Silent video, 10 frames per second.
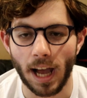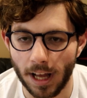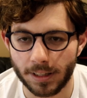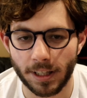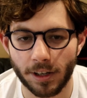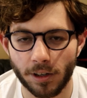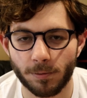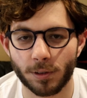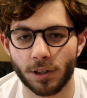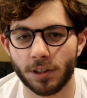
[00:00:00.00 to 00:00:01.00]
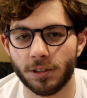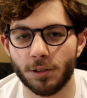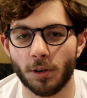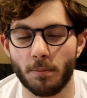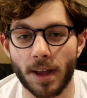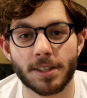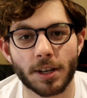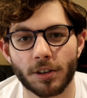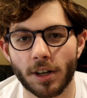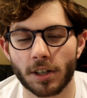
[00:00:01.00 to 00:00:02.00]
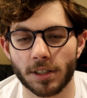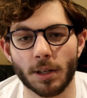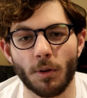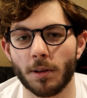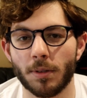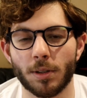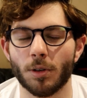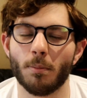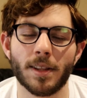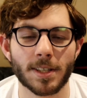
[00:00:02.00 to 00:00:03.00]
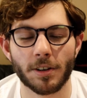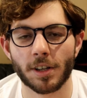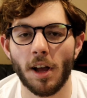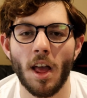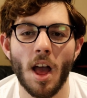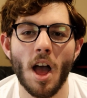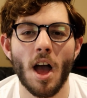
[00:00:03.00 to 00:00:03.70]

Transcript: dad there to do a men's haircut, because they wanted me to do a men's haircut.